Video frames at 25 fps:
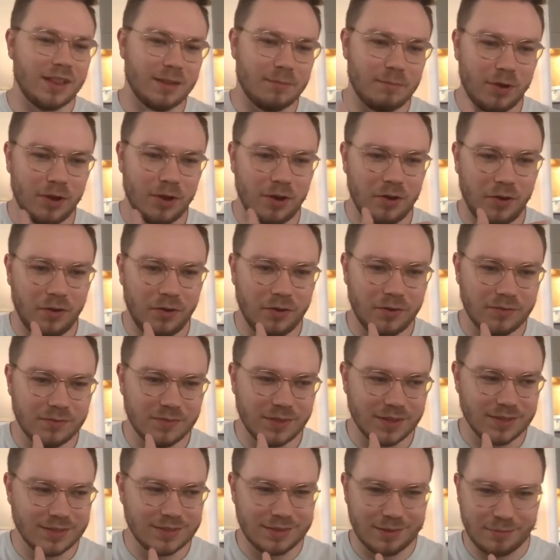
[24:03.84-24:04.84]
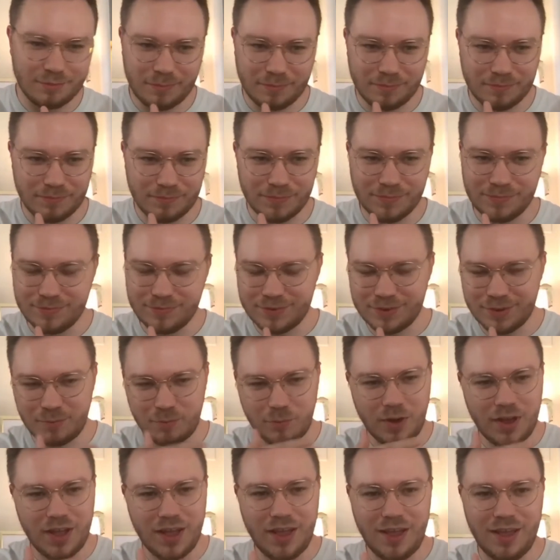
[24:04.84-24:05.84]
middle at some some
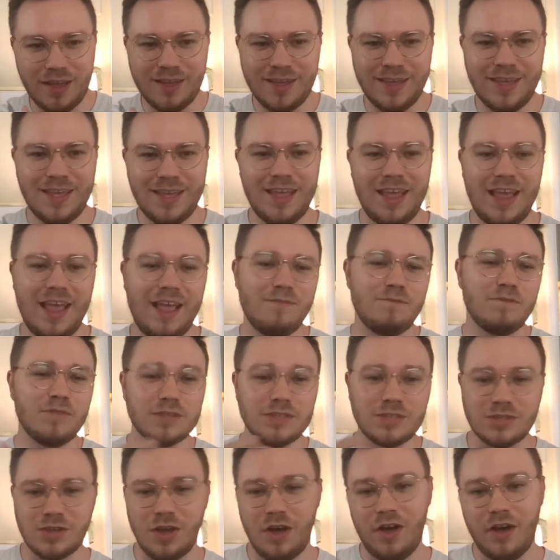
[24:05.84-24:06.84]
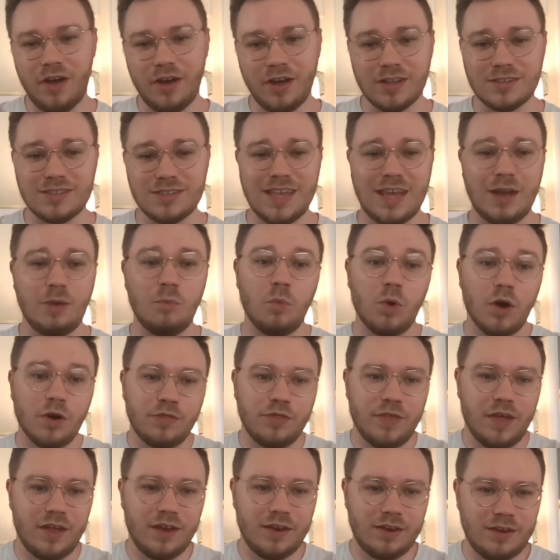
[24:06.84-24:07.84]
way if the song so is like worth
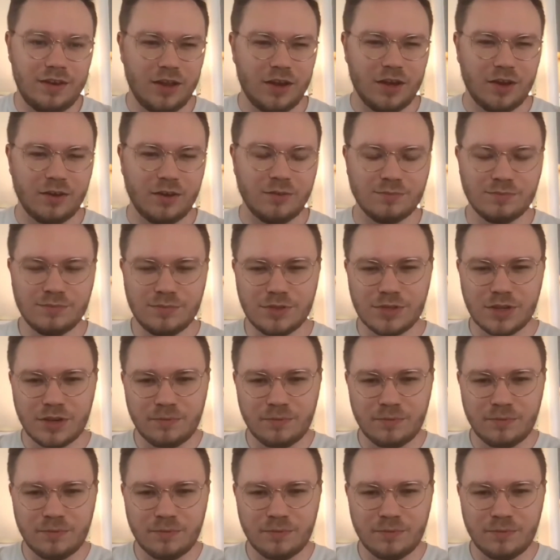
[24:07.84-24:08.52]
yeah. it, you know. So